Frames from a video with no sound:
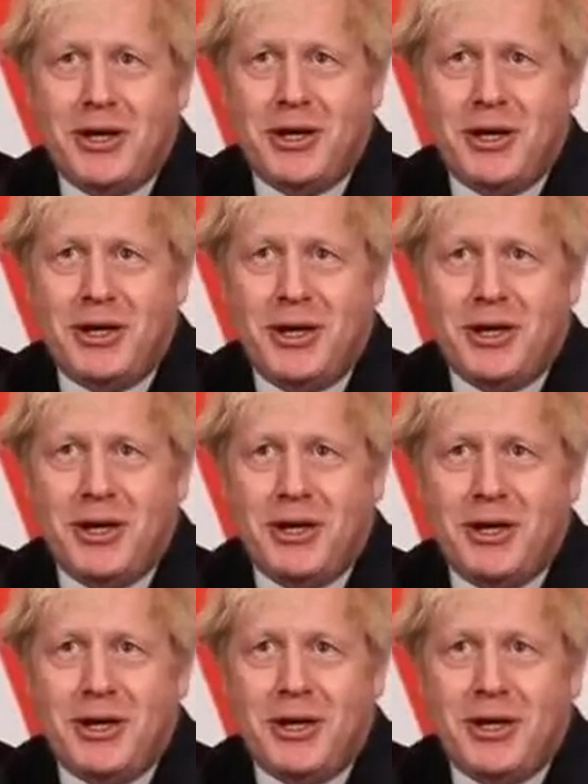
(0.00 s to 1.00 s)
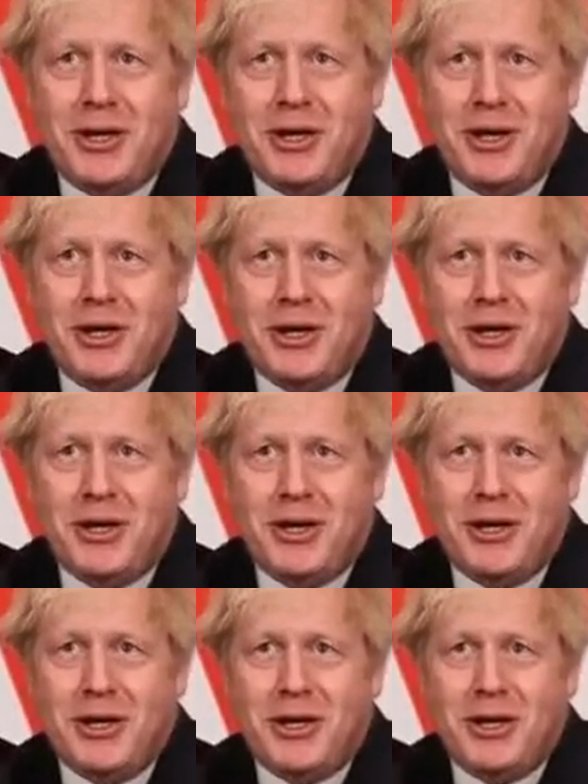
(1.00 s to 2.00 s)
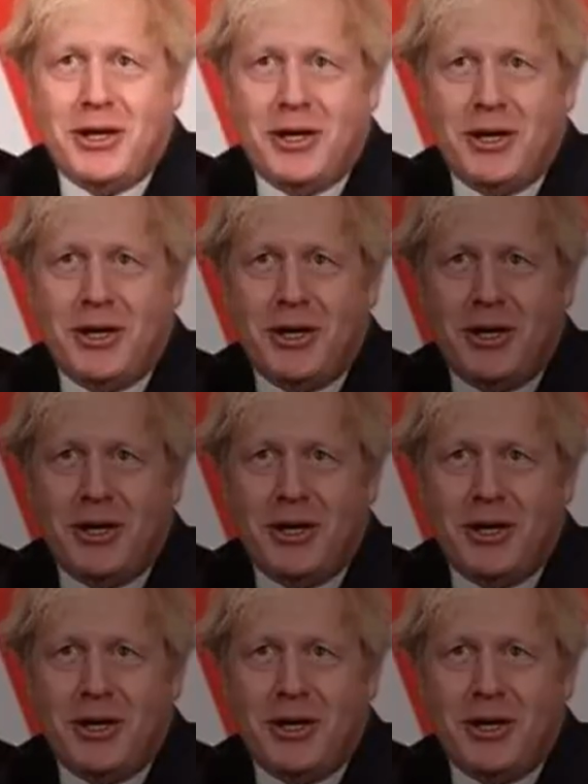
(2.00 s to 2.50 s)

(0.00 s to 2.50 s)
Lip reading: (silence)